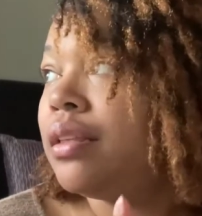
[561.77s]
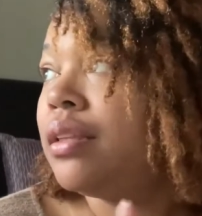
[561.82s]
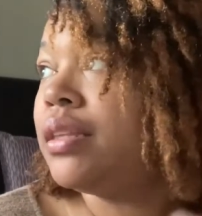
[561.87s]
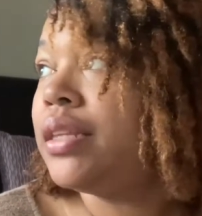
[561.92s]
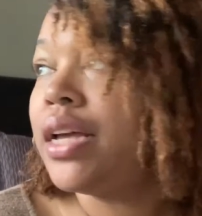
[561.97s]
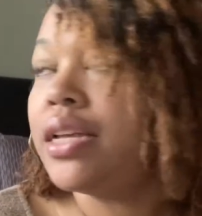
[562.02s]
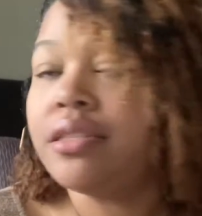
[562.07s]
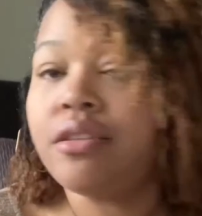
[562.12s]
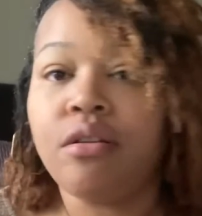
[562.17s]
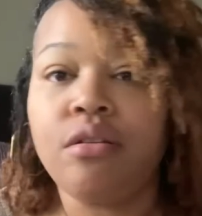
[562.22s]

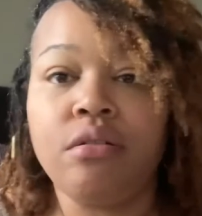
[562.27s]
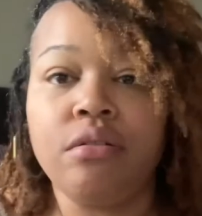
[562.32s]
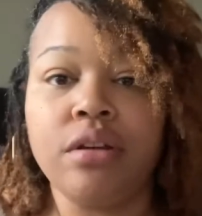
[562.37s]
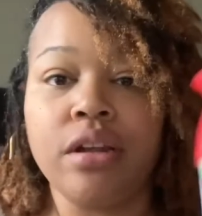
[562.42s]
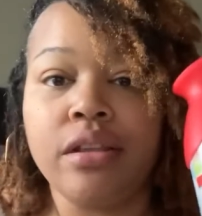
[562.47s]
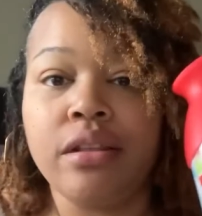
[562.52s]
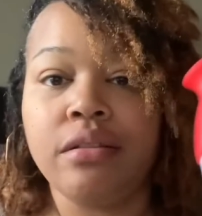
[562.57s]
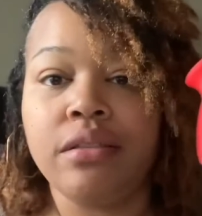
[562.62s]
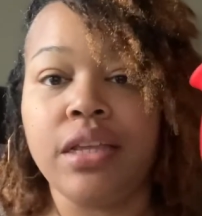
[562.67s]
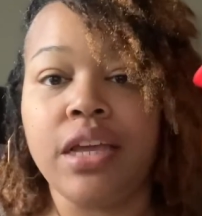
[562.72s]
That's a whole
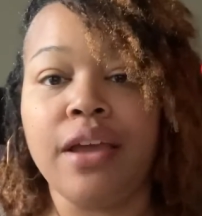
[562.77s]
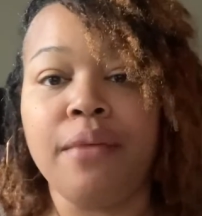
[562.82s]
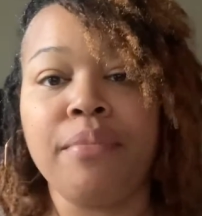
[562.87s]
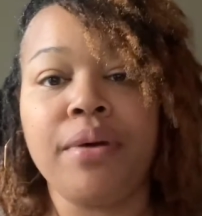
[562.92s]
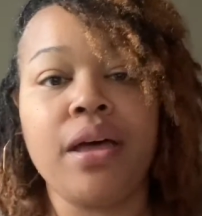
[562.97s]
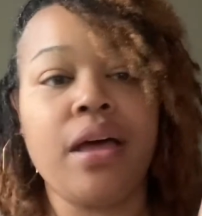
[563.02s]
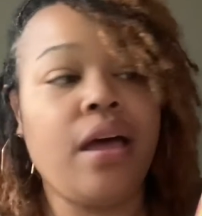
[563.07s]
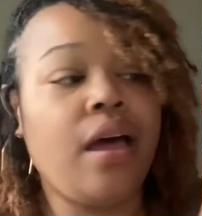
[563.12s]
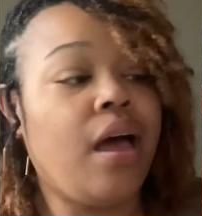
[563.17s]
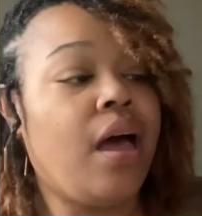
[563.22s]
nother thing,
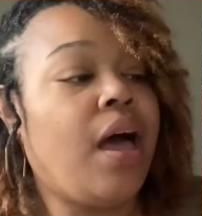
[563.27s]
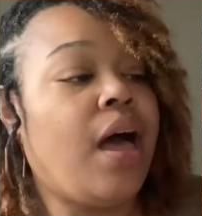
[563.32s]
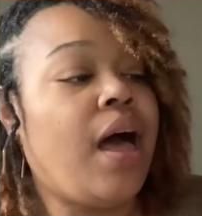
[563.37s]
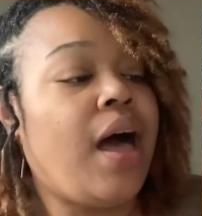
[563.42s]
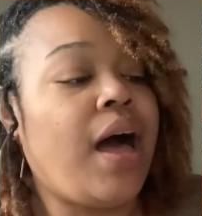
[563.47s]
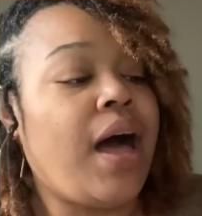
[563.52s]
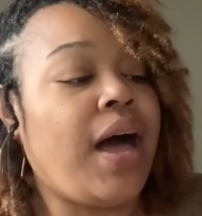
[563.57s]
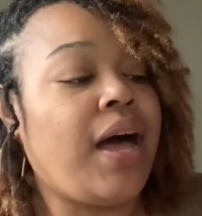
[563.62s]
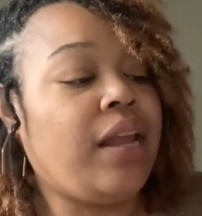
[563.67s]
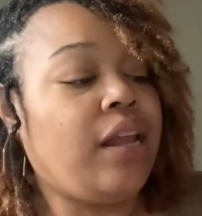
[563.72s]
but
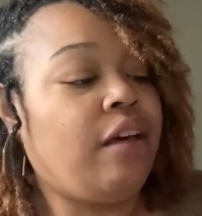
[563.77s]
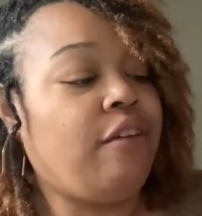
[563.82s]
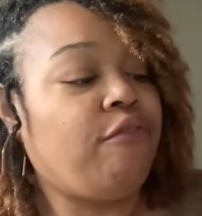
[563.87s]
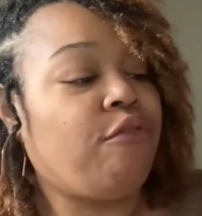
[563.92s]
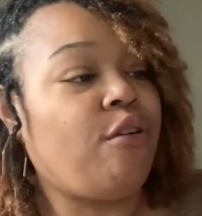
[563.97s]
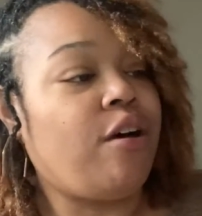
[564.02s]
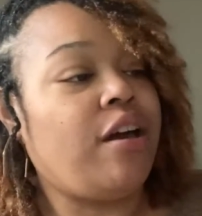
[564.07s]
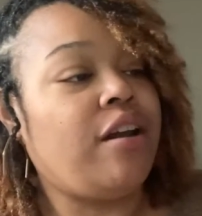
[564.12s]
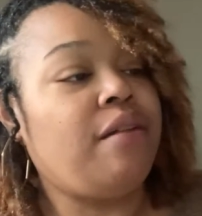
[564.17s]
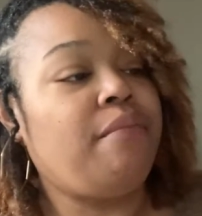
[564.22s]
I love
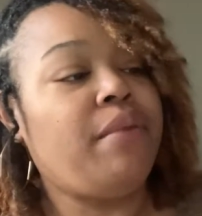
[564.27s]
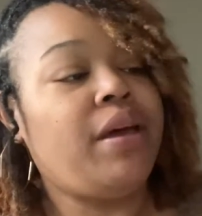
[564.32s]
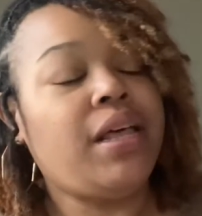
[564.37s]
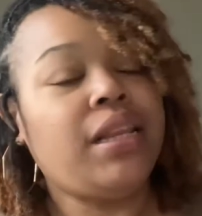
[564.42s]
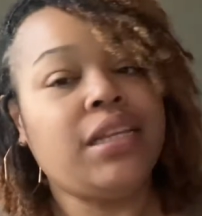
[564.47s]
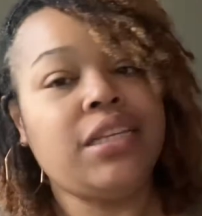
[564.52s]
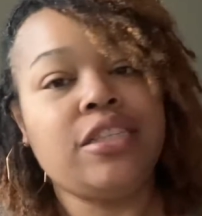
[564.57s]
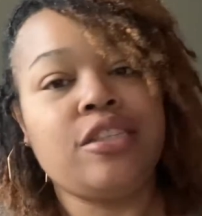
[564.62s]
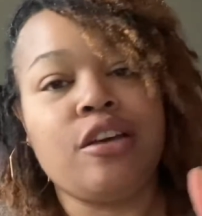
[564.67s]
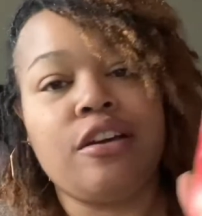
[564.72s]

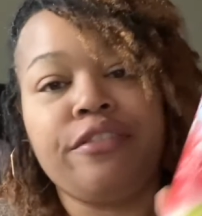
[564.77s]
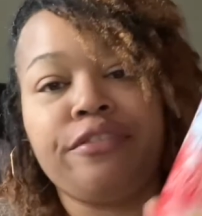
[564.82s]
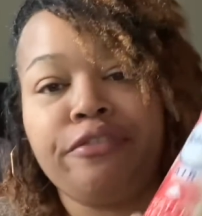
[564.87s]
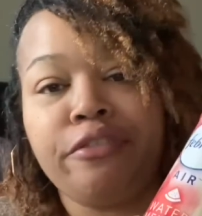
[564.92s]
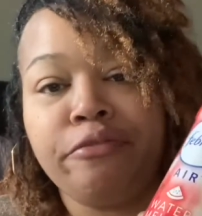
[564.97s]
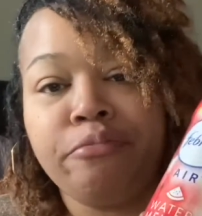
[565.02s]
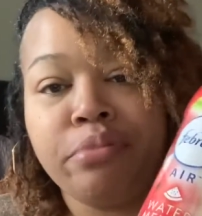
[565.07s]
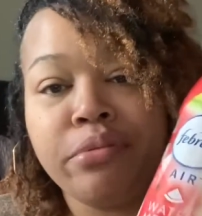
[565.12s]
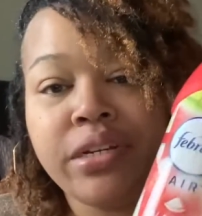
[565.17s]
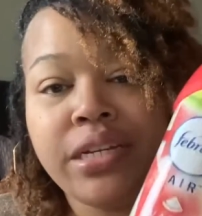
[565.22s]
watermelon. So
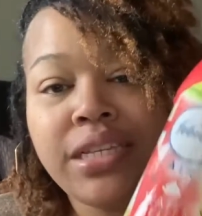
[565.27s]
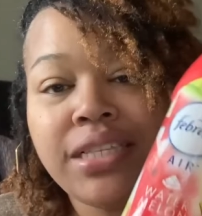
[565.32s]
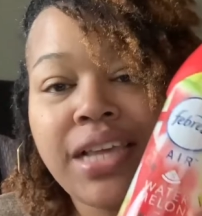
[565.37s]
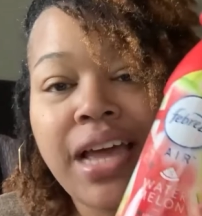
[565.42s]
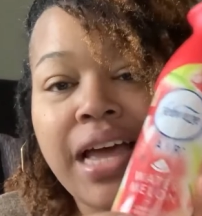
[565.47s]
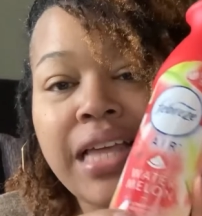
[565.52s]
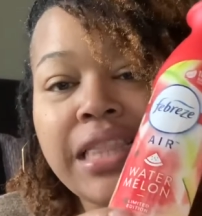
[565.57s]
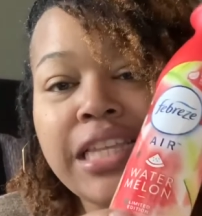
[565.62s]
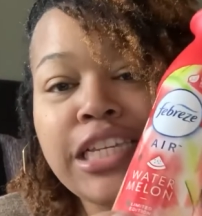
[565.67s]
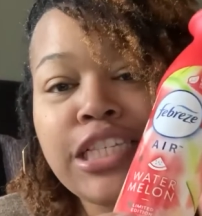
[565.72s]
Febreze
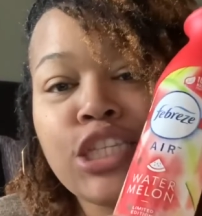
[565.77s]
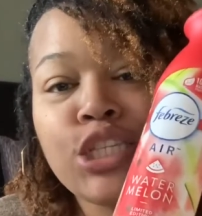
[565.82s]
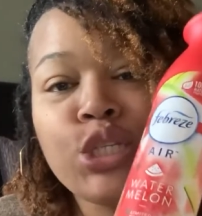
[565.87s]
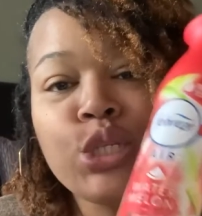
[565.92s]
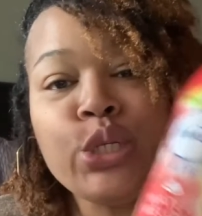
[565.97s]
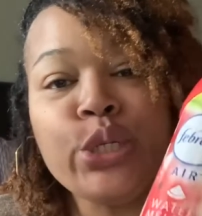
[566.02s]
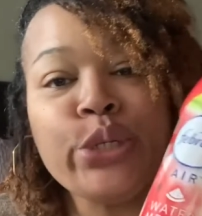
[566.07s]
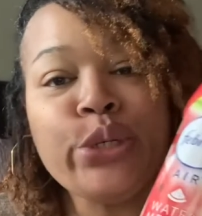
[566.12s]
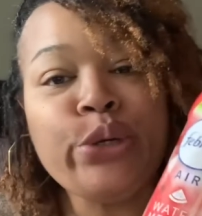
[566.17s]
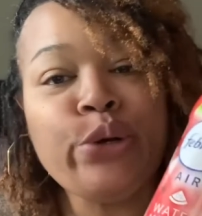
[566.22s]
got this
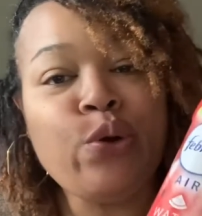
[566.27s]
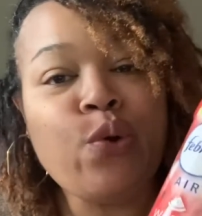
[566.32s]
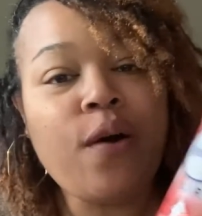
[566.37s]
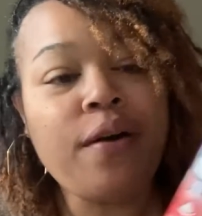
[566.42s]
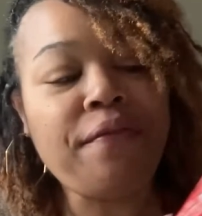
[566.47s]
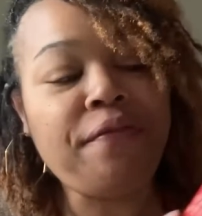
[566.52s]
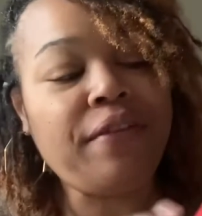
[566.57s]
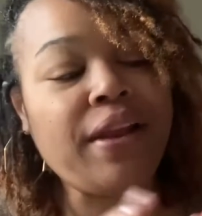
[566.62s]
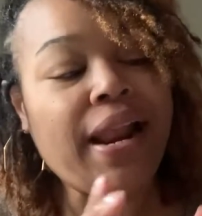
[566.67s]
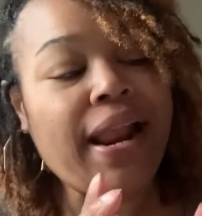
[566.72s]
new
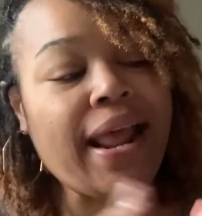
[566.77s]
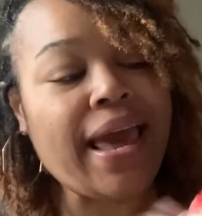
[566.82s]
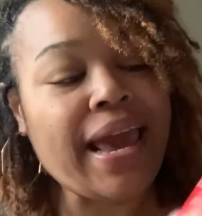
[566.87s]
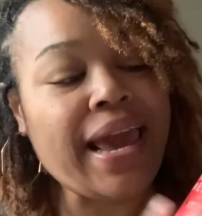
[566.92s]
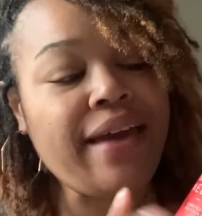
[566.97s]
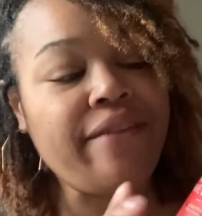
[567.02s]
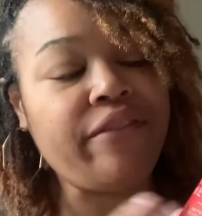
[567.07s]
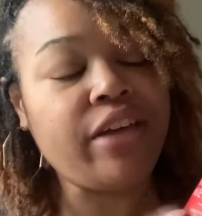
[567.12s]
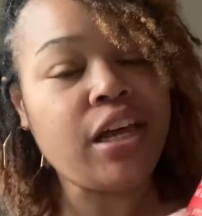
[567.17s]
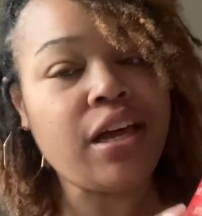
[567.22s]

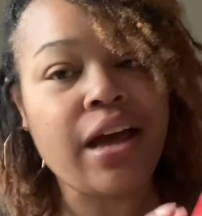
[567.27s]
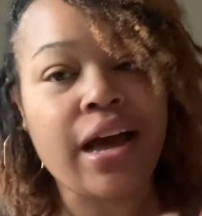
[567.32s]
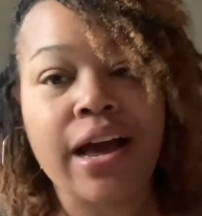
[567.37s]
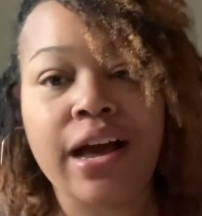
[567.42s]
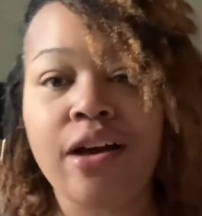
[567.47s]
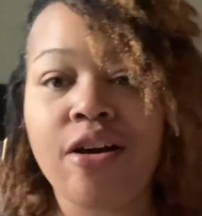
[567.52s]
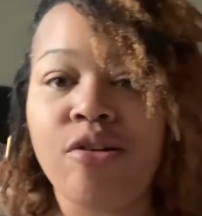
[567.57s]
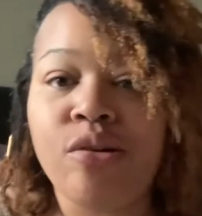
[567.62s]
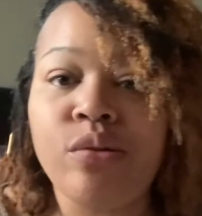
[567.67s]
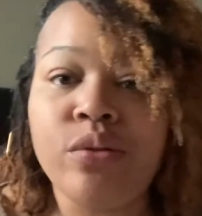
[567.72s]
flavor
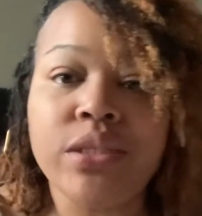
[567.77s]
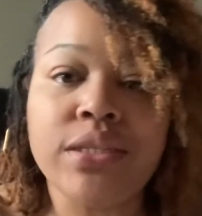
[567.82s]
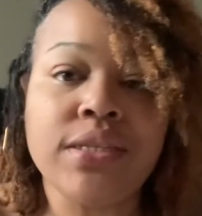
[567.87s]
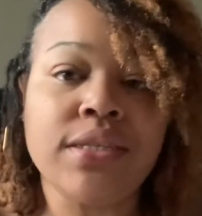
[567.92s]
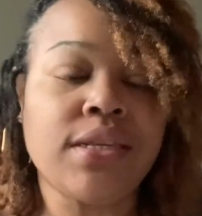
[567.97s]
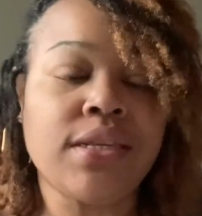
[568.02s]
out.